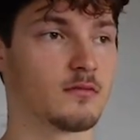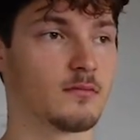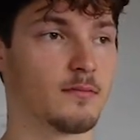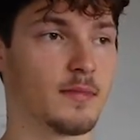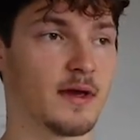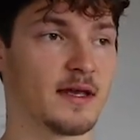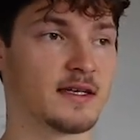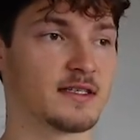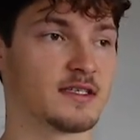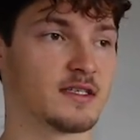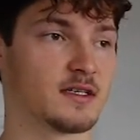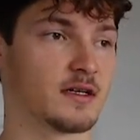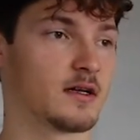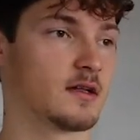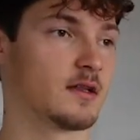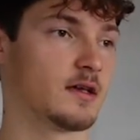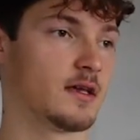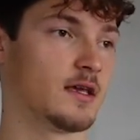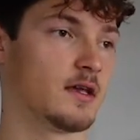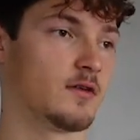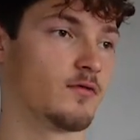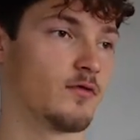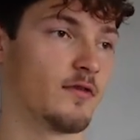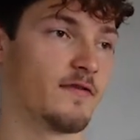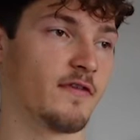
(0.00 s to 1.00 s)

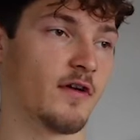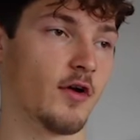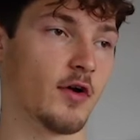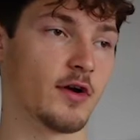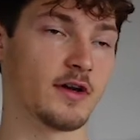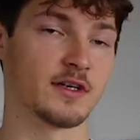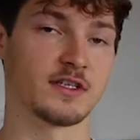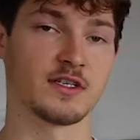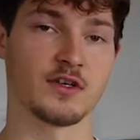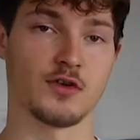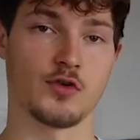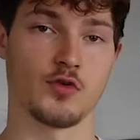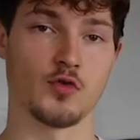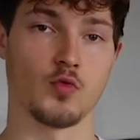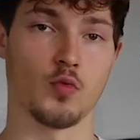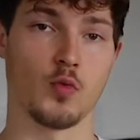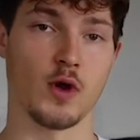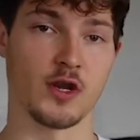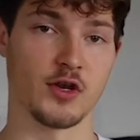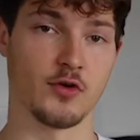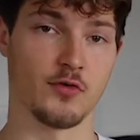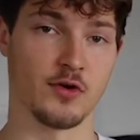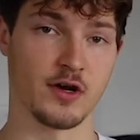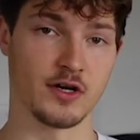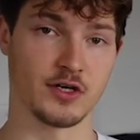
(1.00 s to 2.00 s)
basically referring to
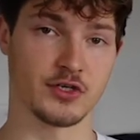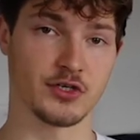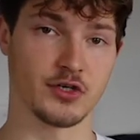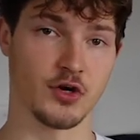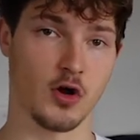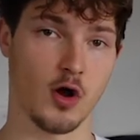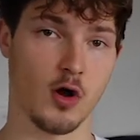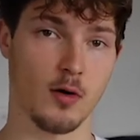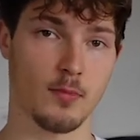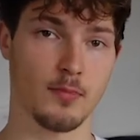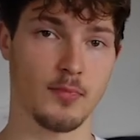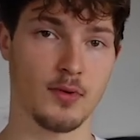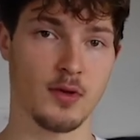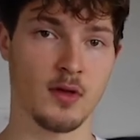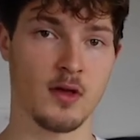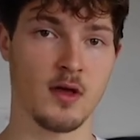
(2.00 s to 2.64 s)
when you're in a shop